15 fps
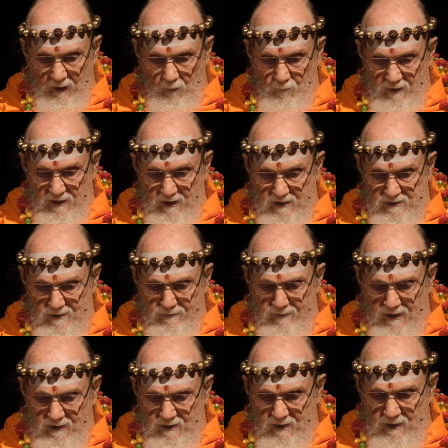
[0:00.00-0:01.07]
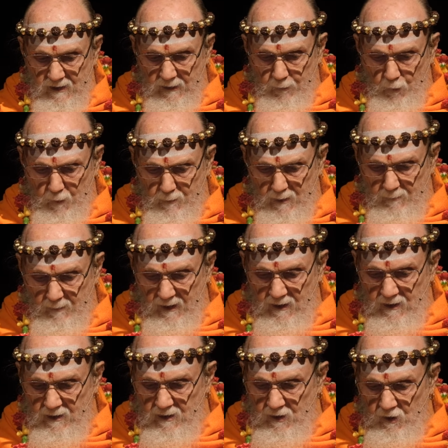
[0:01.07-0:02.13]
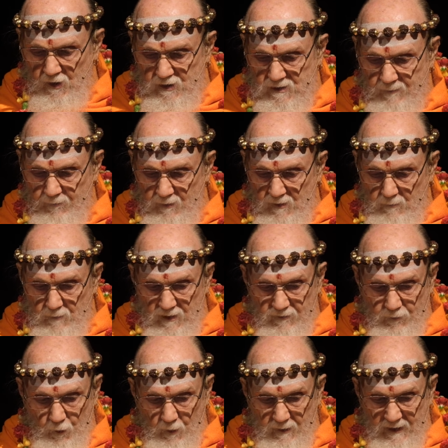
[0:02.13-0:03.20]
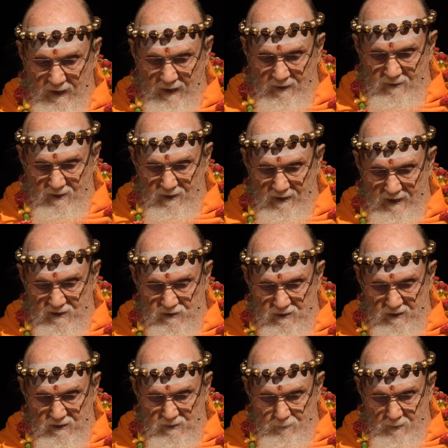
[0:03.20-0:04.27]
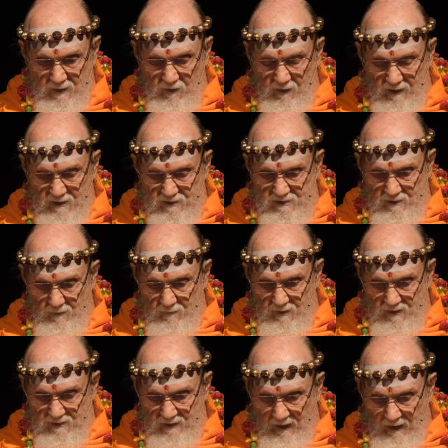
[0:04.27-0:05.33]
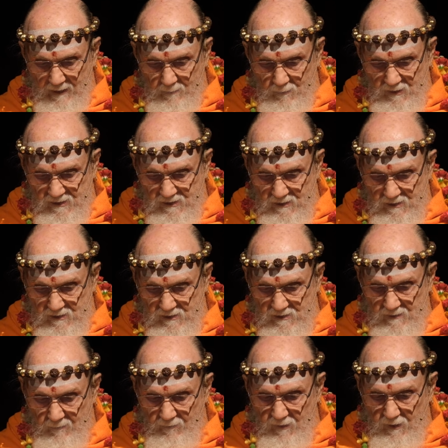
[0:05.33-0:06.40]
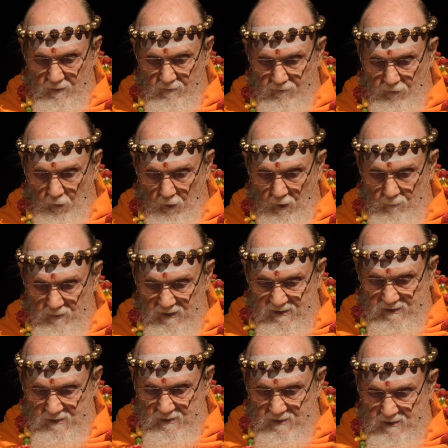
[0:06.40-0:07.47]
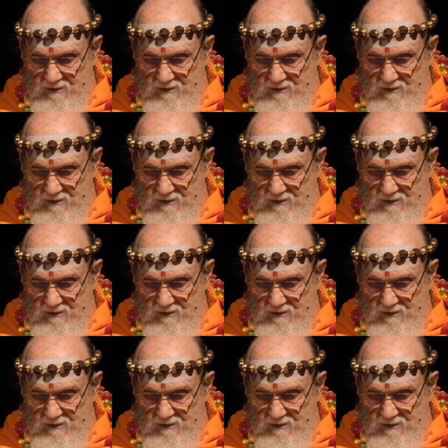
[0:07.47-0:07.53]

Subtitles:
because if they did, it would be many years before they had the next experience of the timelessness, formlessness,